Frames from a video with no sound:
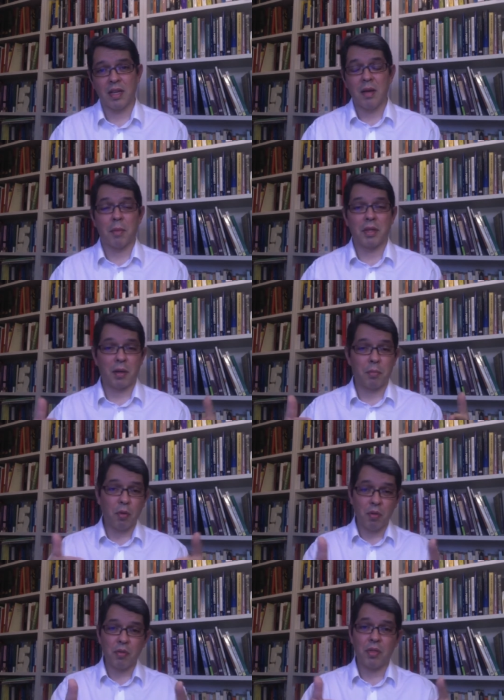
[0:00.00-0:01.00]
But they are
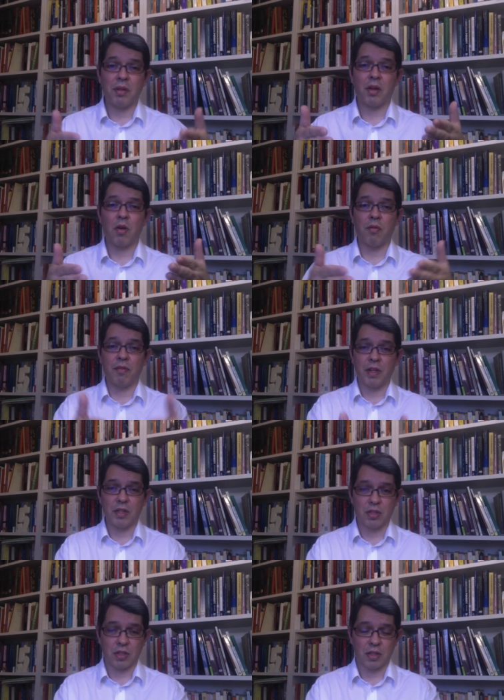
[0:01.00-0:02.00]
both
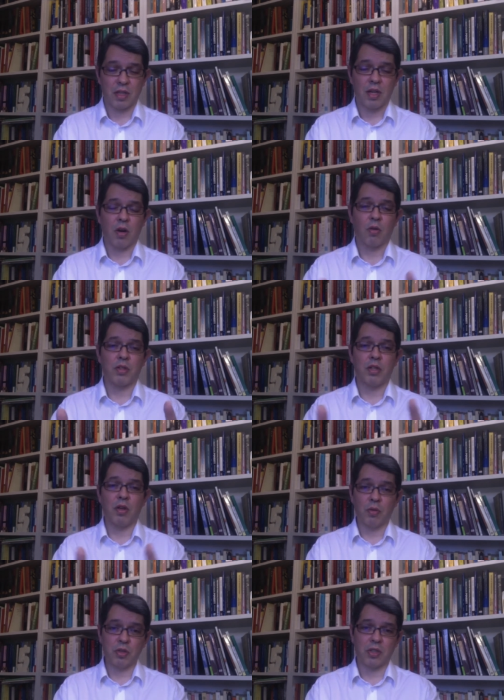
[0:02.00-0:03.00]
converging on the
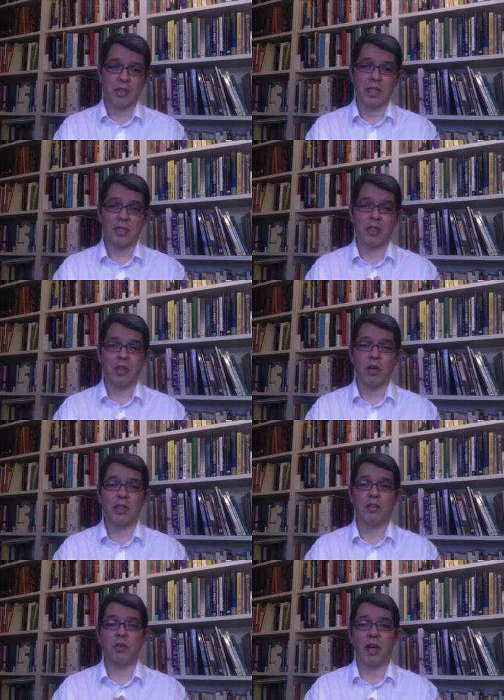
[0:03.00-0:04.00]
notion that in order
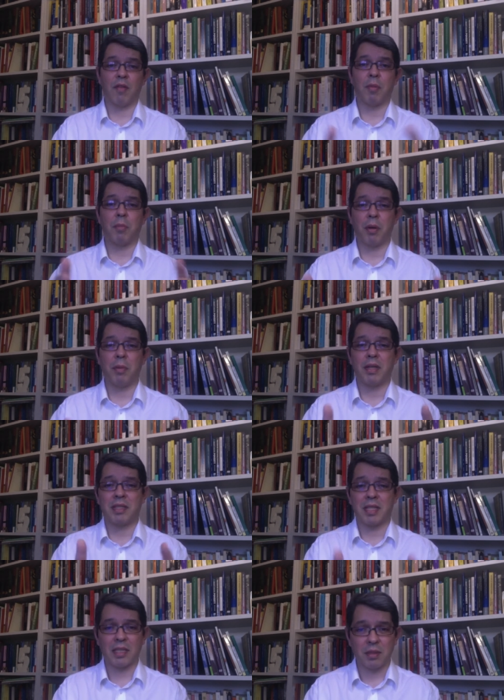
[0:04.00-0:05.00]
to have a proper
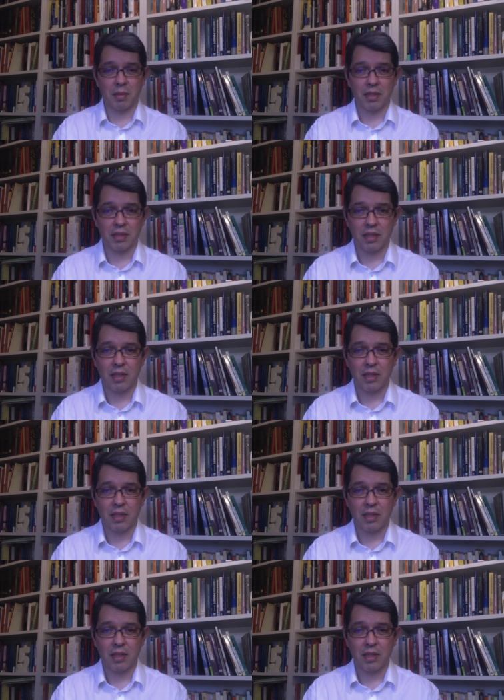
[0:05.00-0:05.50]
assessment